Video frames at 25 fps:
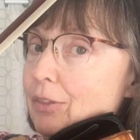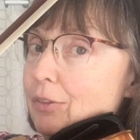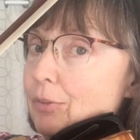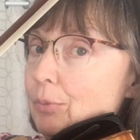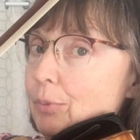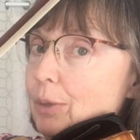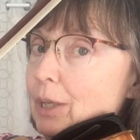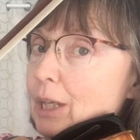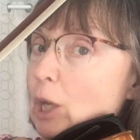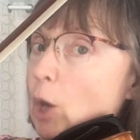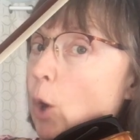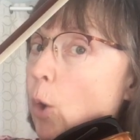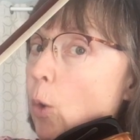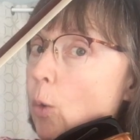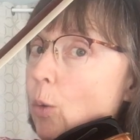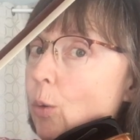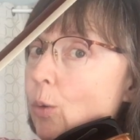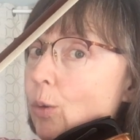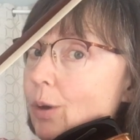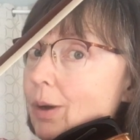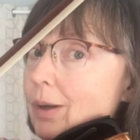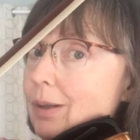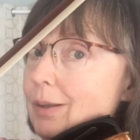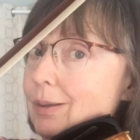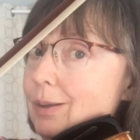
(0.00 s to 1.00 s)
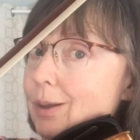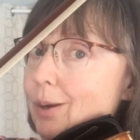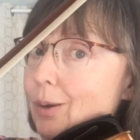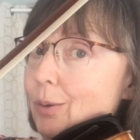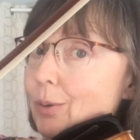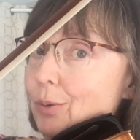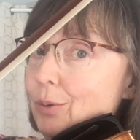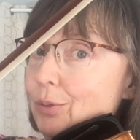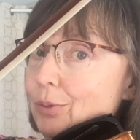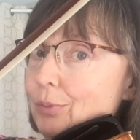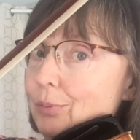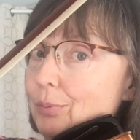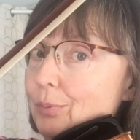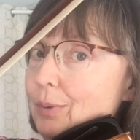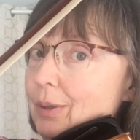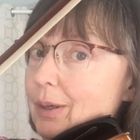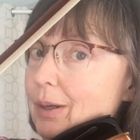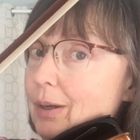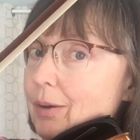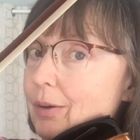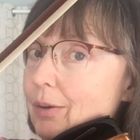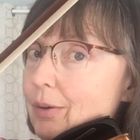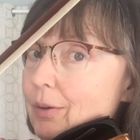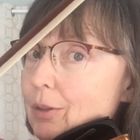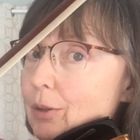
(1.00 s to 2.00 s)
3 or a low 3
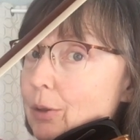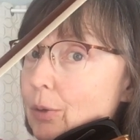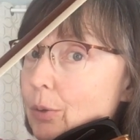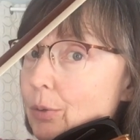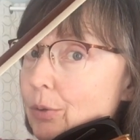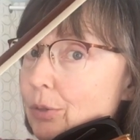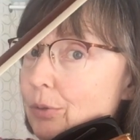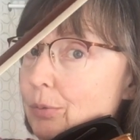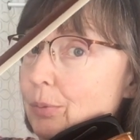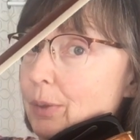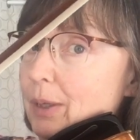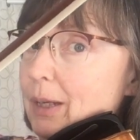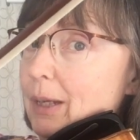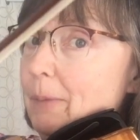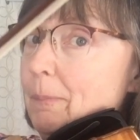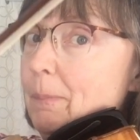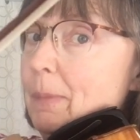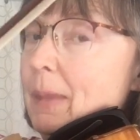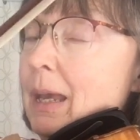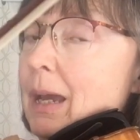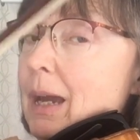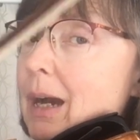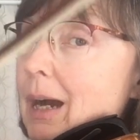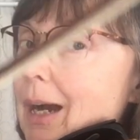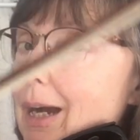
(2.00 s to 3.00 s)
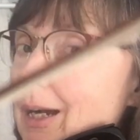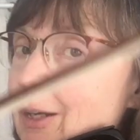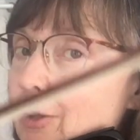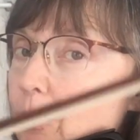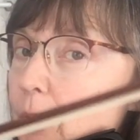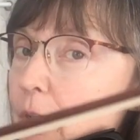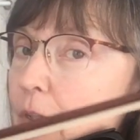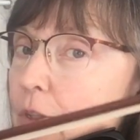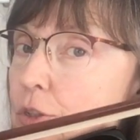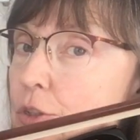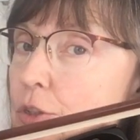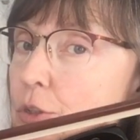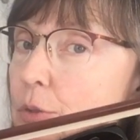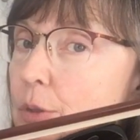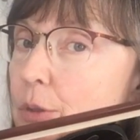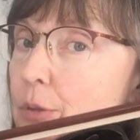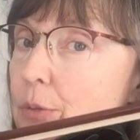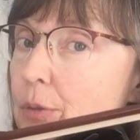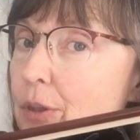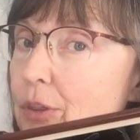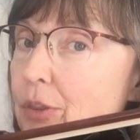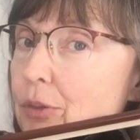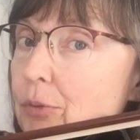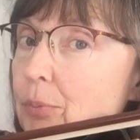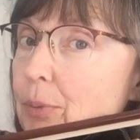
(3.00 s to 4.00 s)
or low 3. I'm going to do it
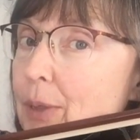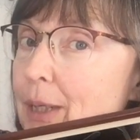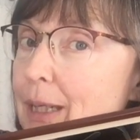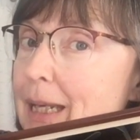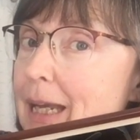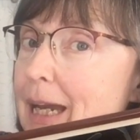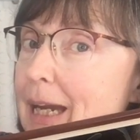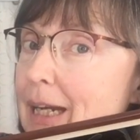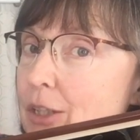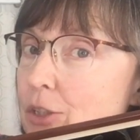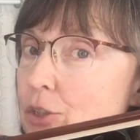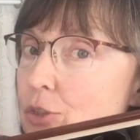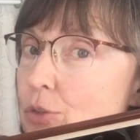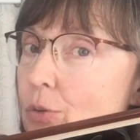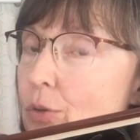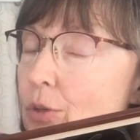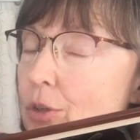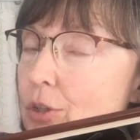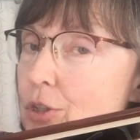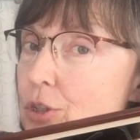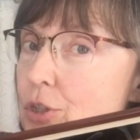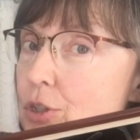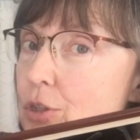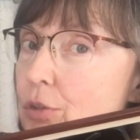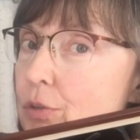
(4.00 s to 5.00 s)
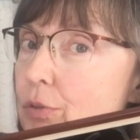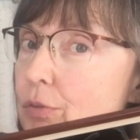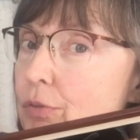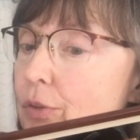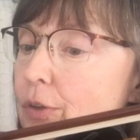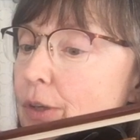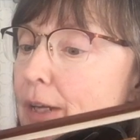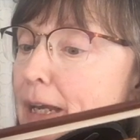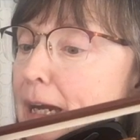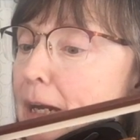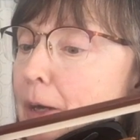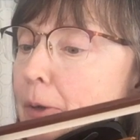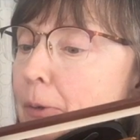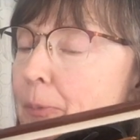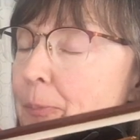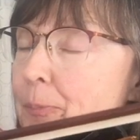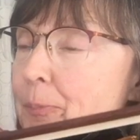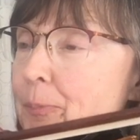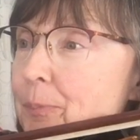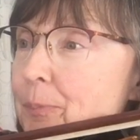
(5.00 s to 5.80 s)
with 3 next door to 2 for now.